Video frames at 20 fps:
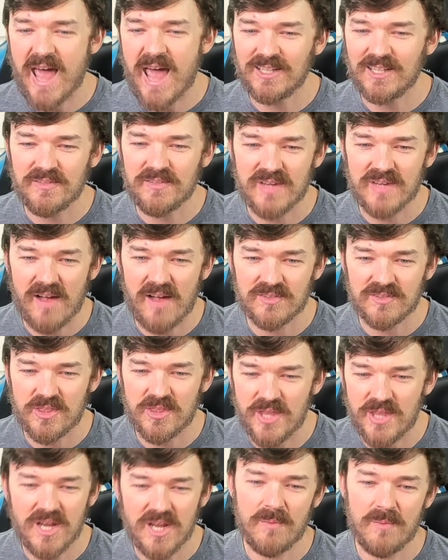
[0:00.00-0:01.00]
I don't even have to
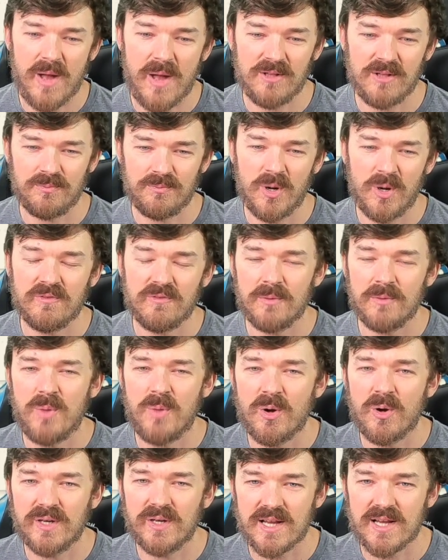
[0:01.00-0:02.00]
think about perfect
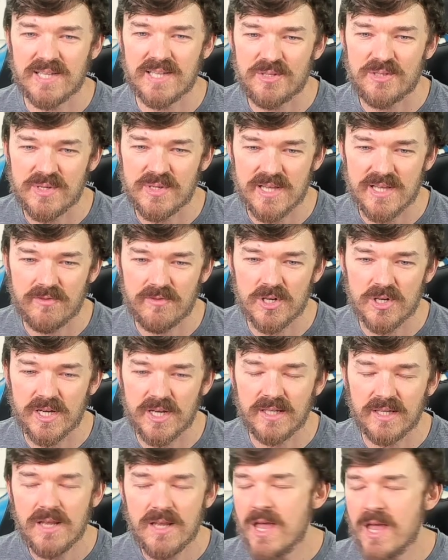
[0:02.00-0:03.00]
Pokedex entries ever
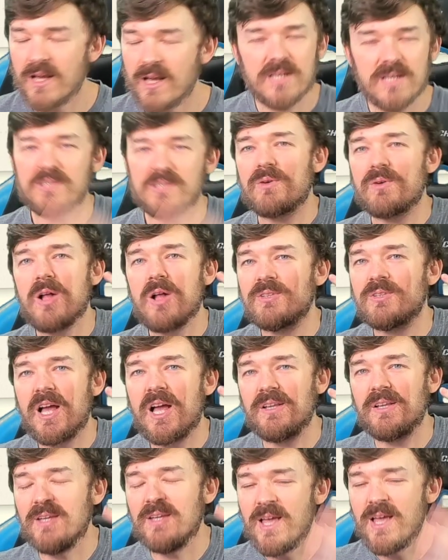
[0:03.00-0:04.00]
again because they're all
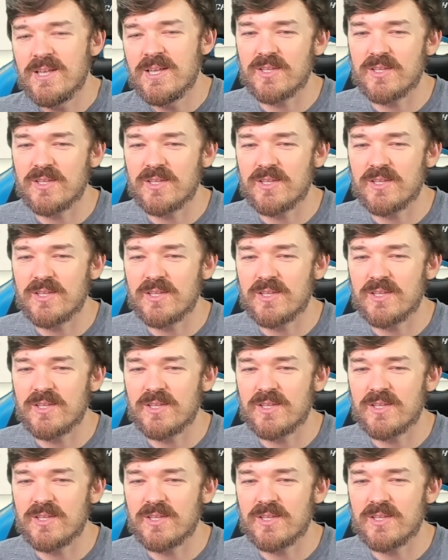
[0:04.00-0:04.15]
done.